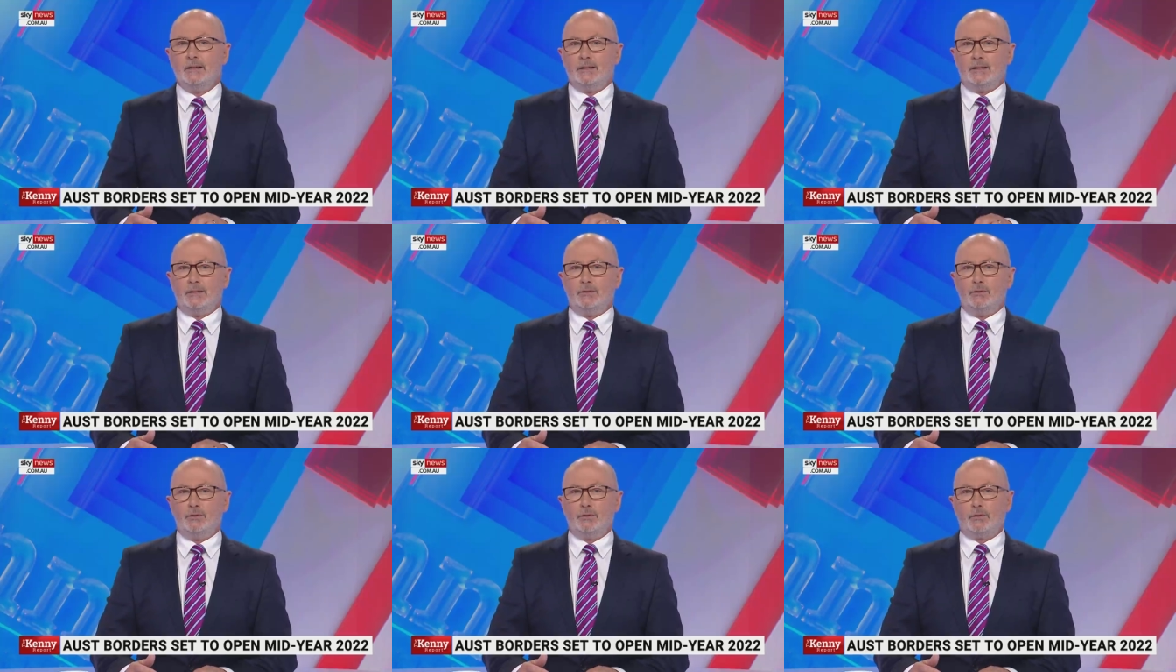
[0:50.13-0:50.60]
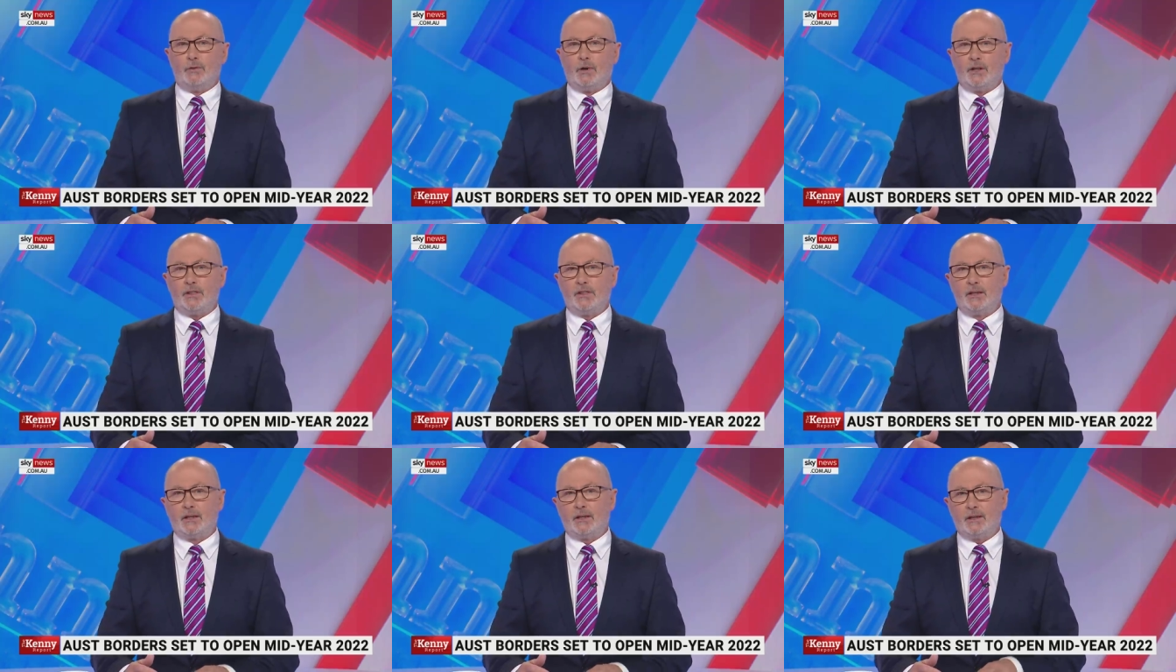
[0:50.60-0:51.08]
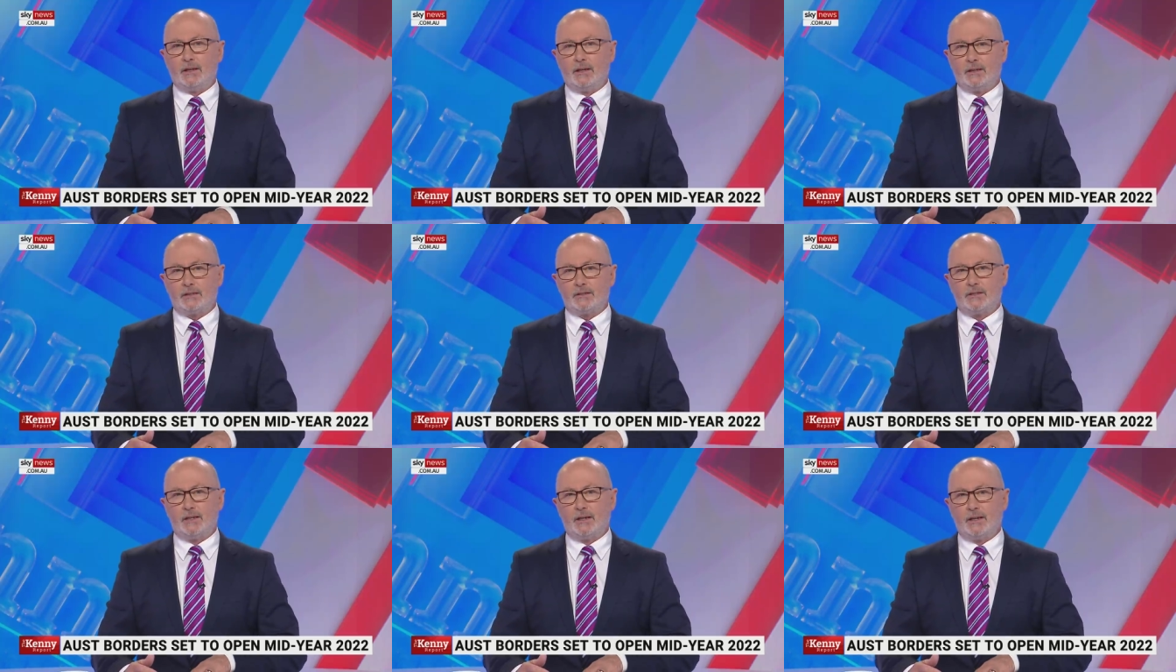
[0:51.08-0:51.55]
nor do I think
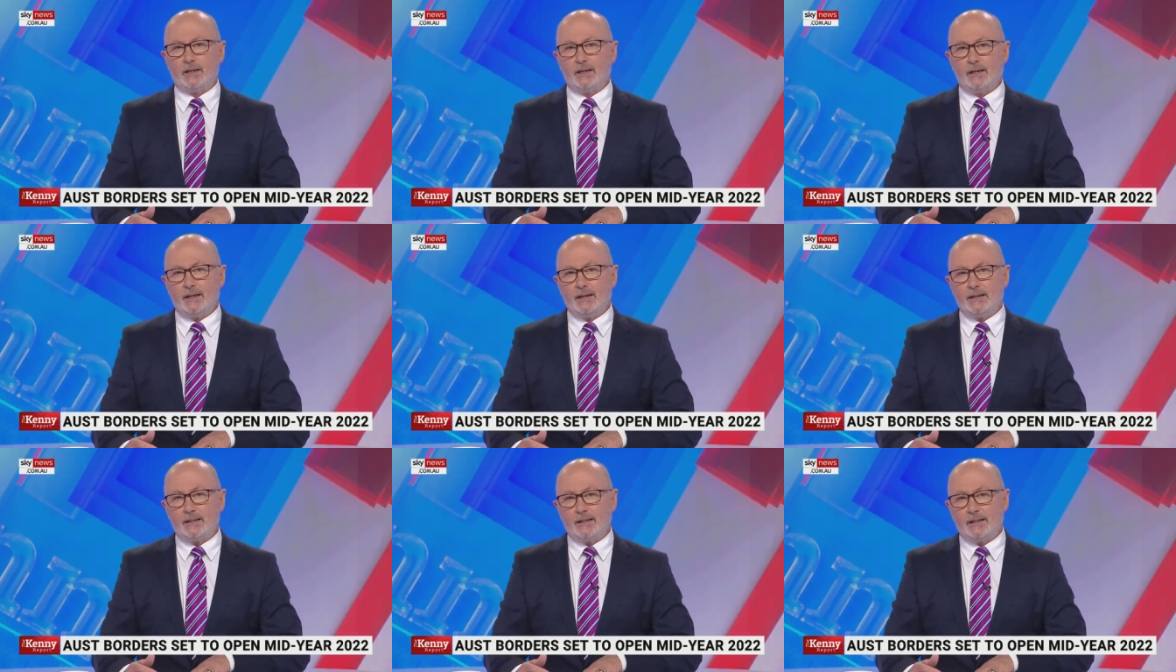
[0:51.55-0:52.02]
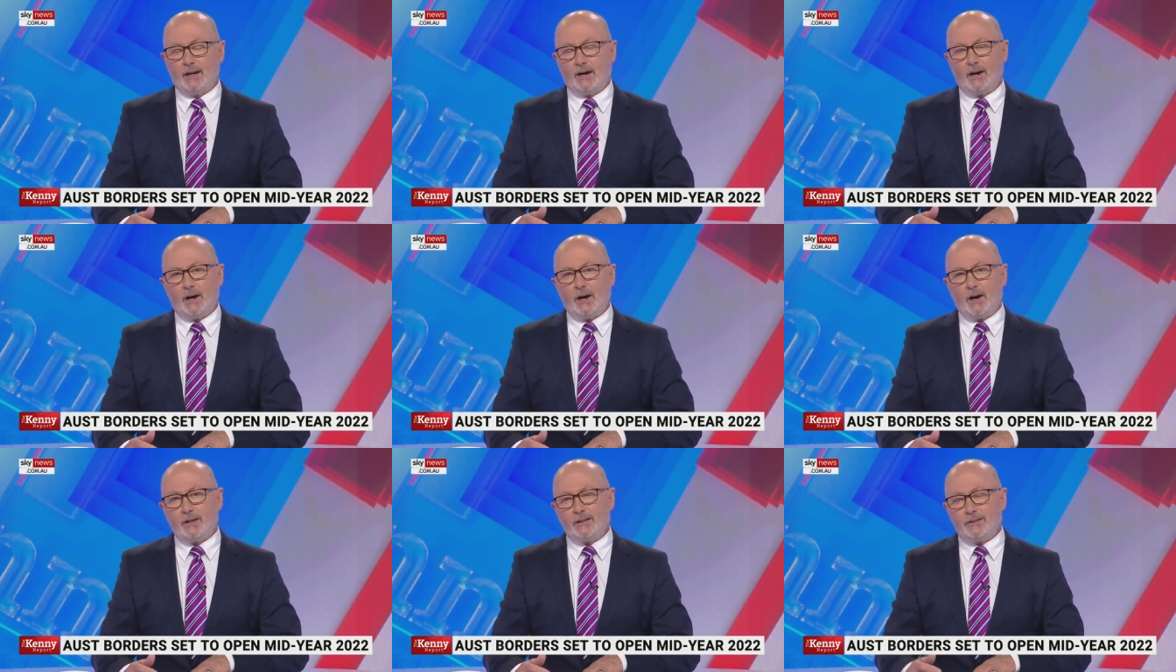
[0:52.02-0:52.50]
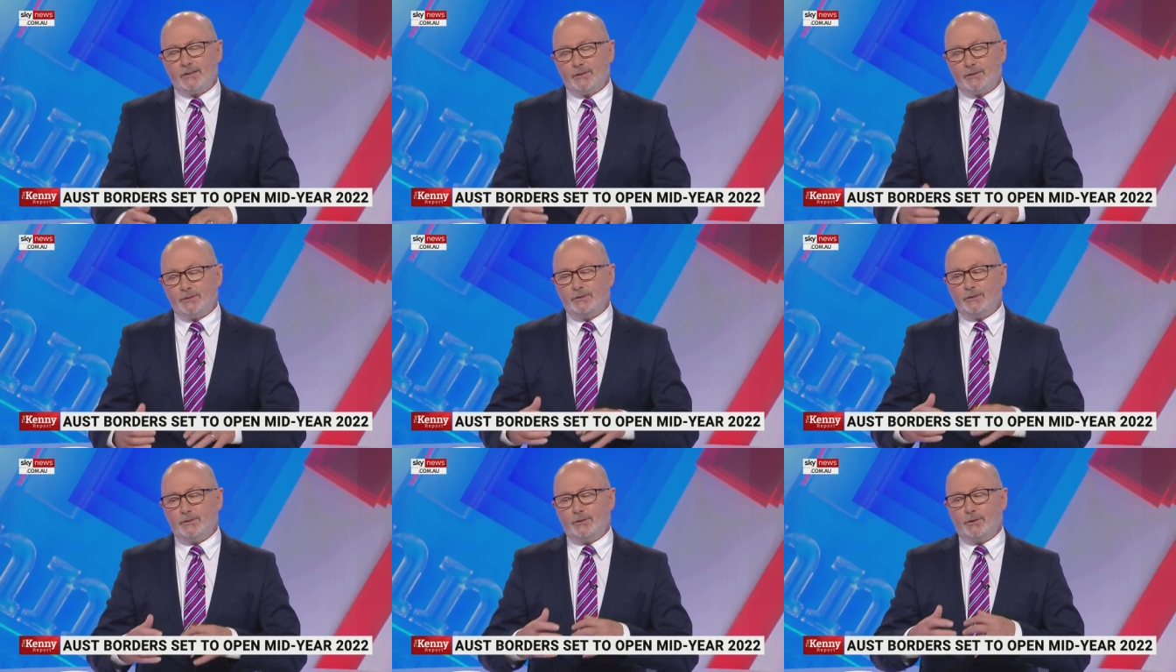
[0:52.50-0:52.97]
it's... Uh, it, uh, nor,
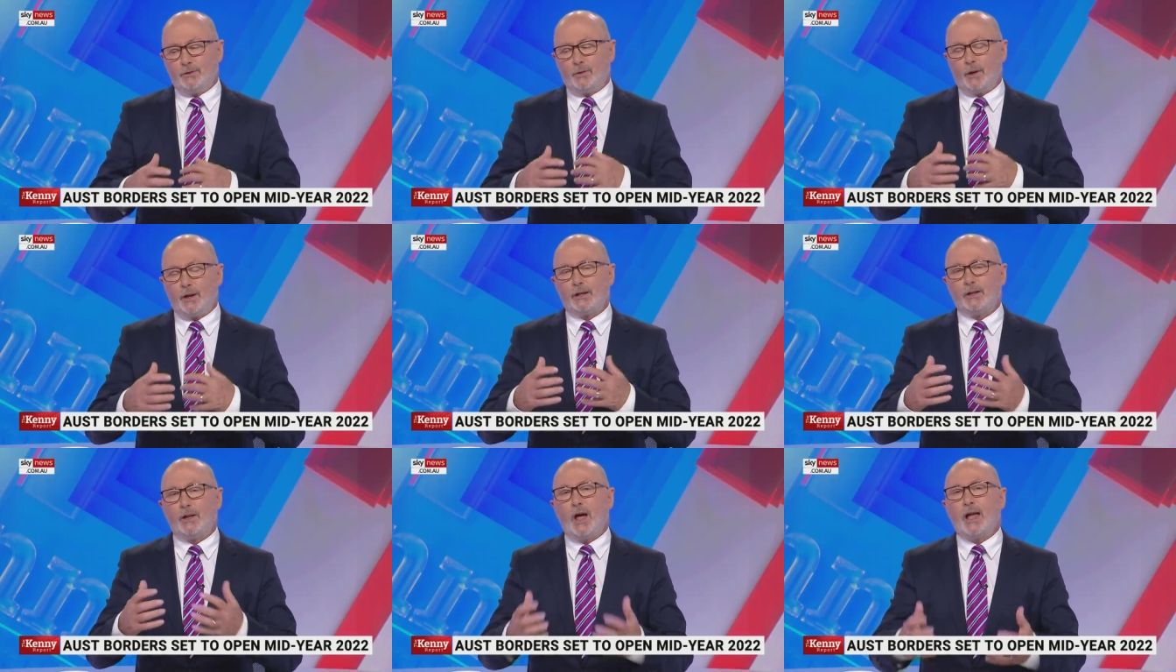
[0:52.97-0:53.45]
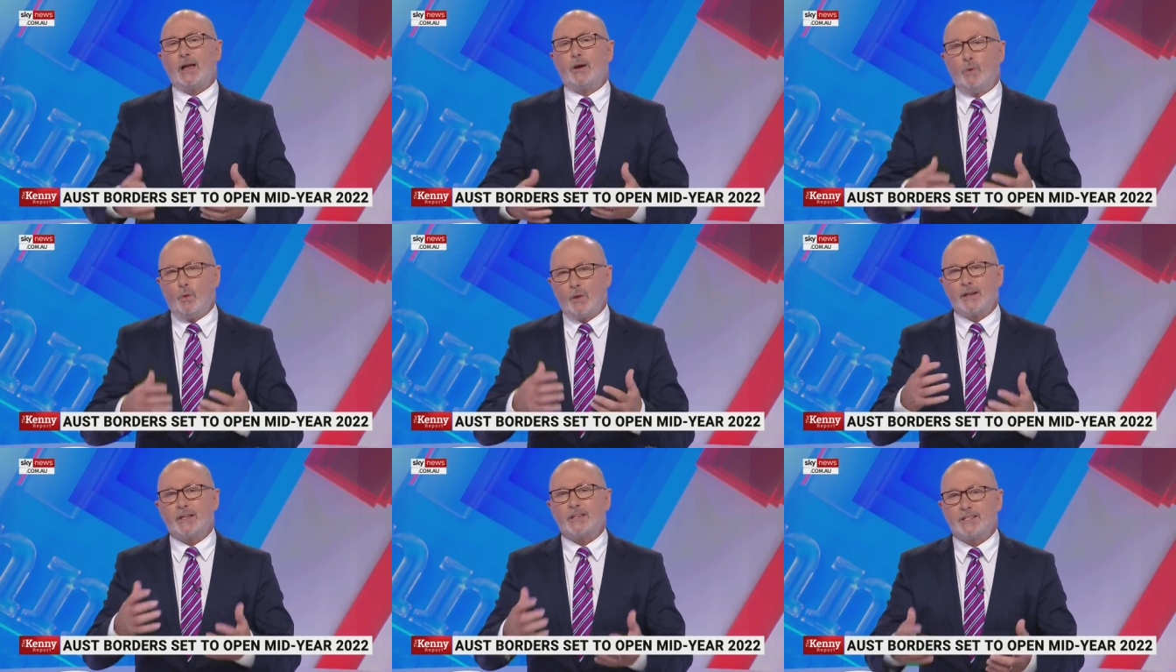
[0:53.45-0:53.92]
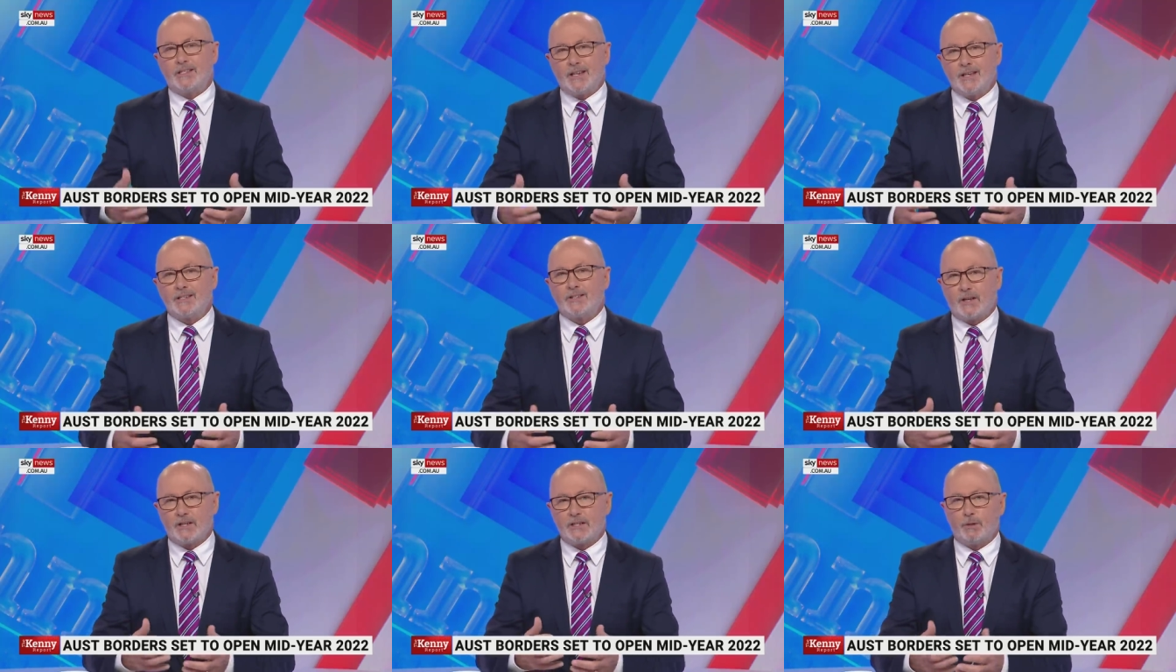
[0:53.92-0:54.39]
nor do I like what it
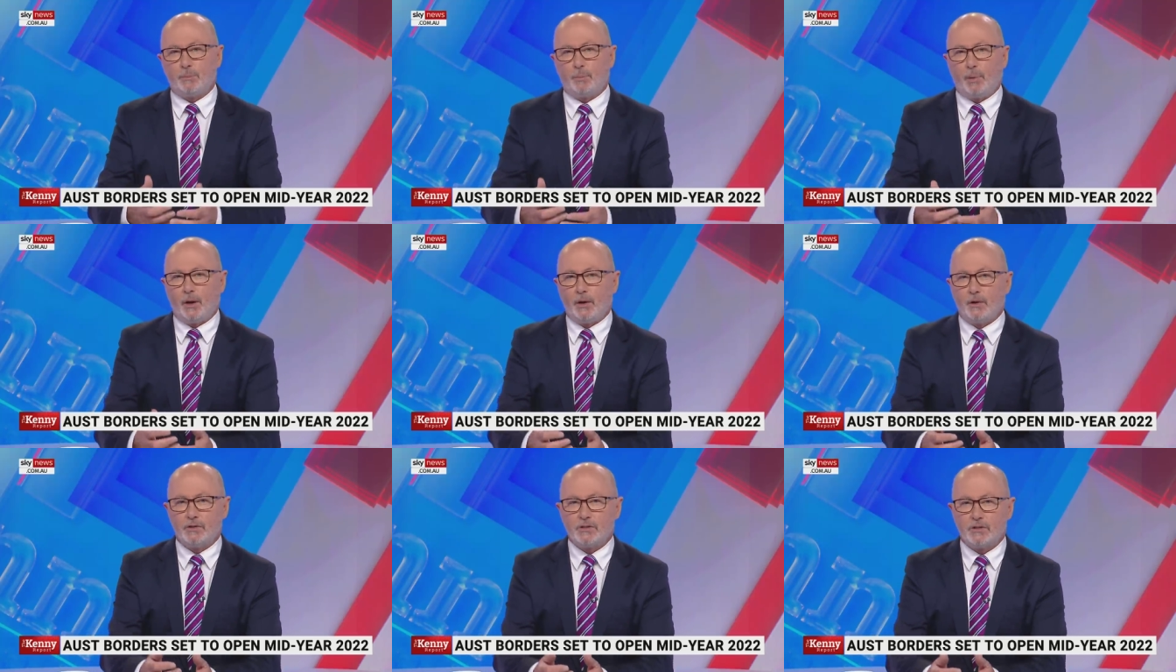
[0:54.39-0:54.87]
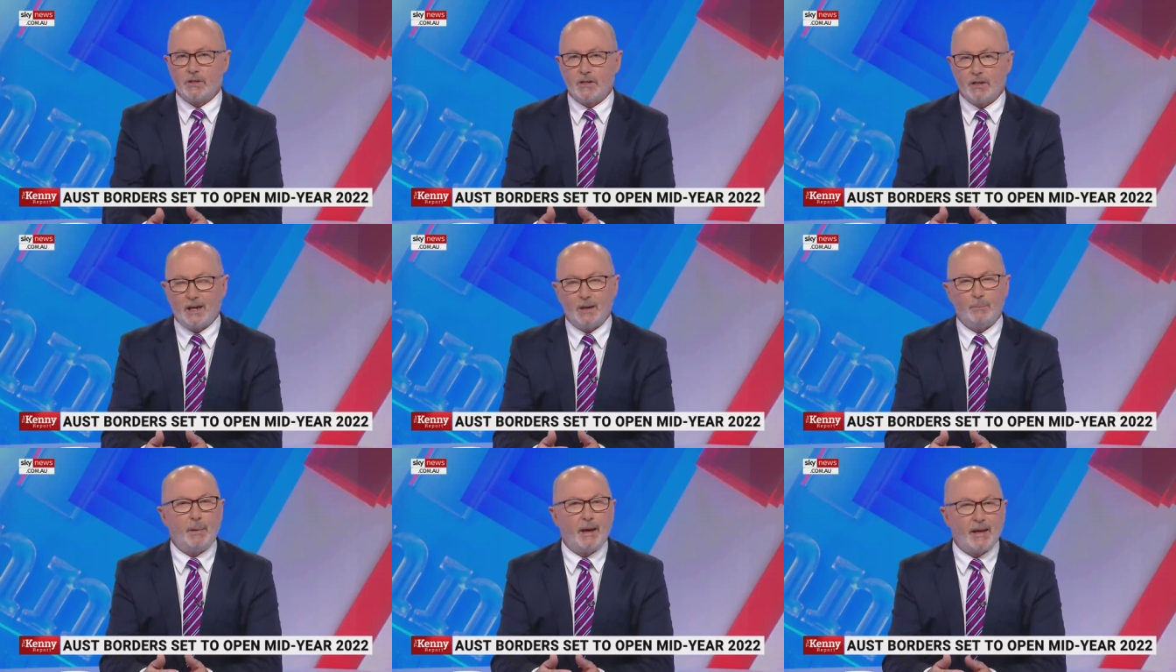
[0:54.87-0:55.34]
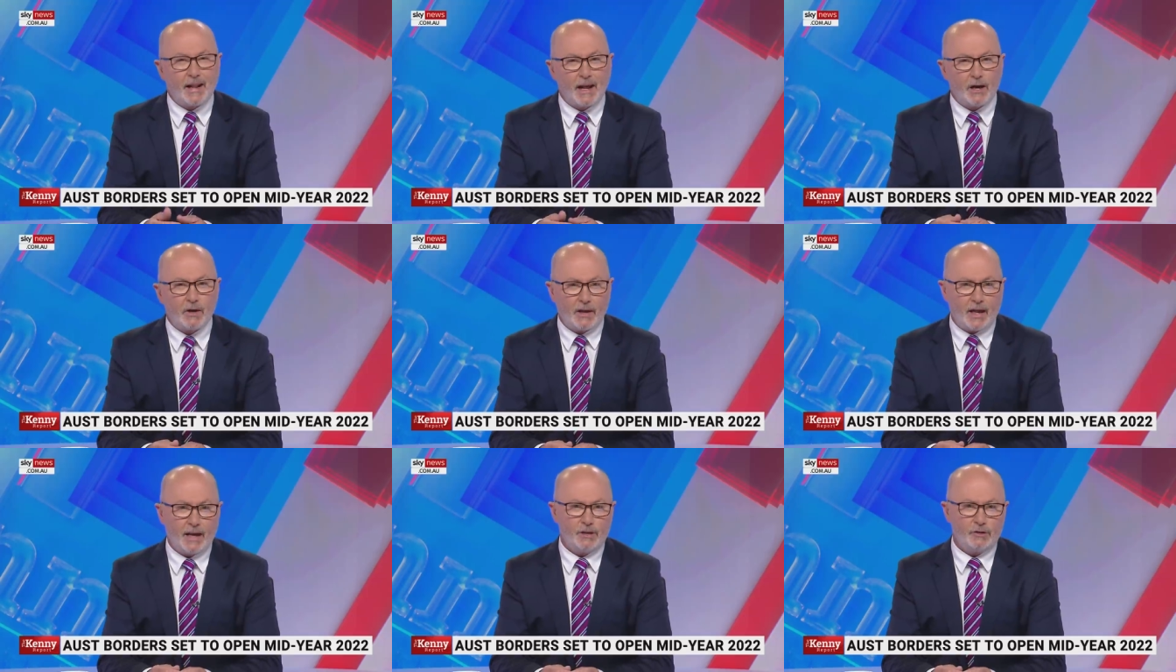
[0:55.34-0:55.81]
says, I suppose, about our
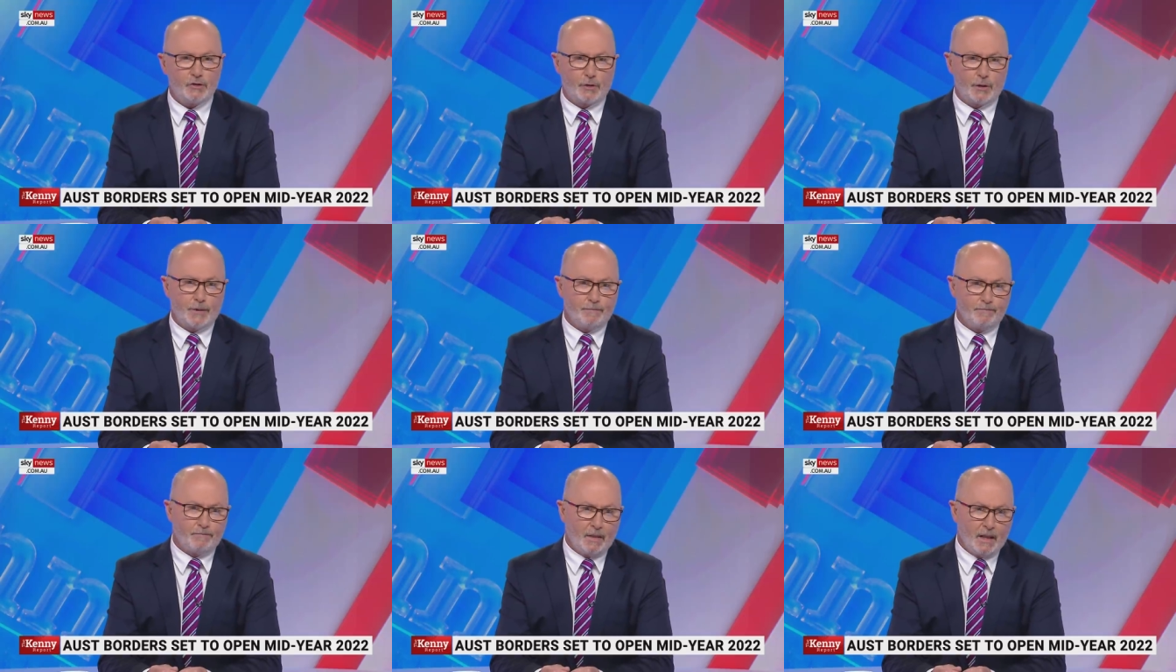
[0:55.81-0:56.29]
country.